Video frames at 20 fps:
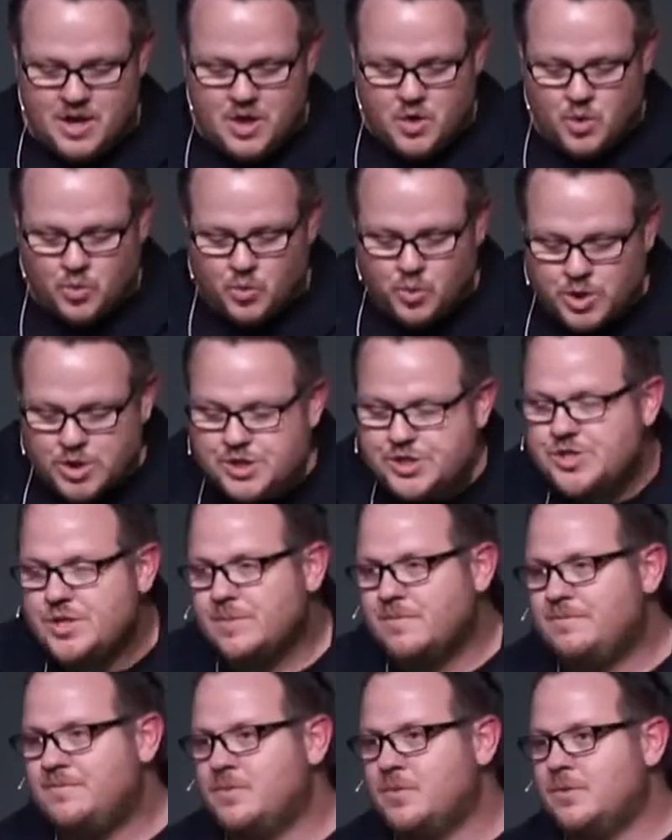
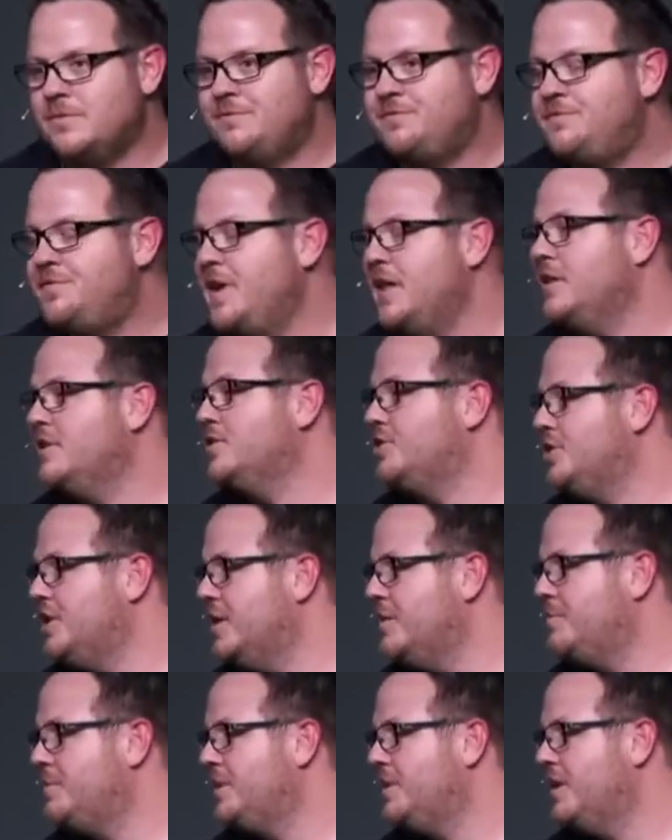worshipful
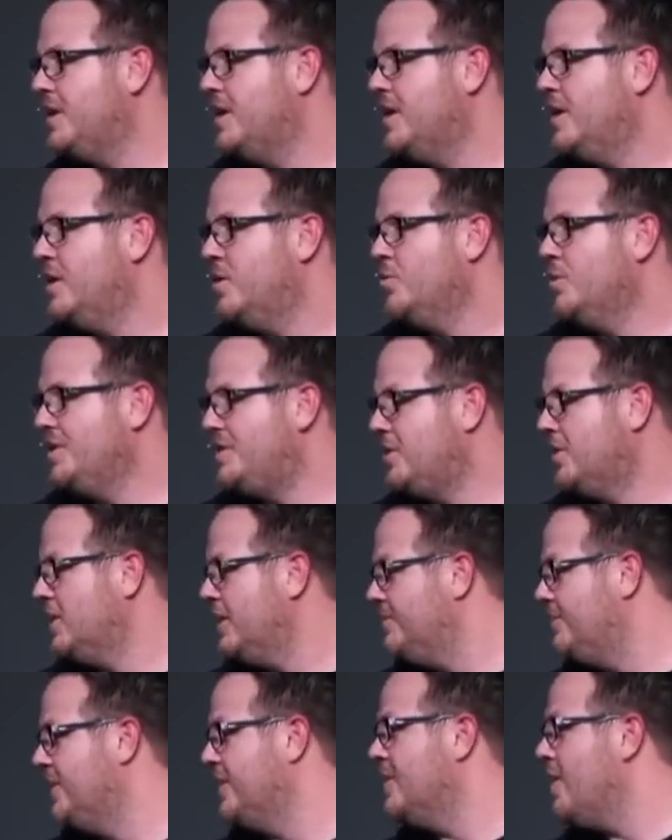fellowship with the
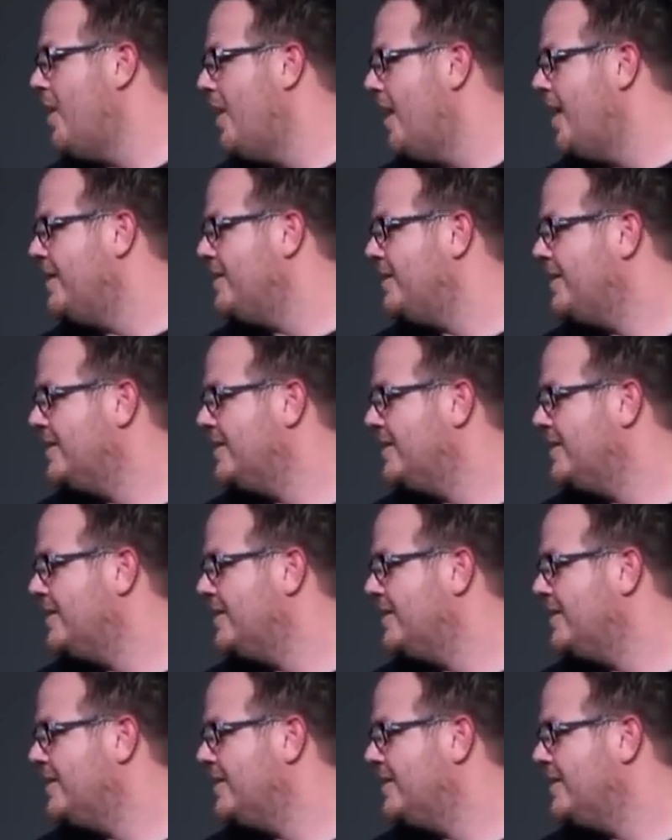living God.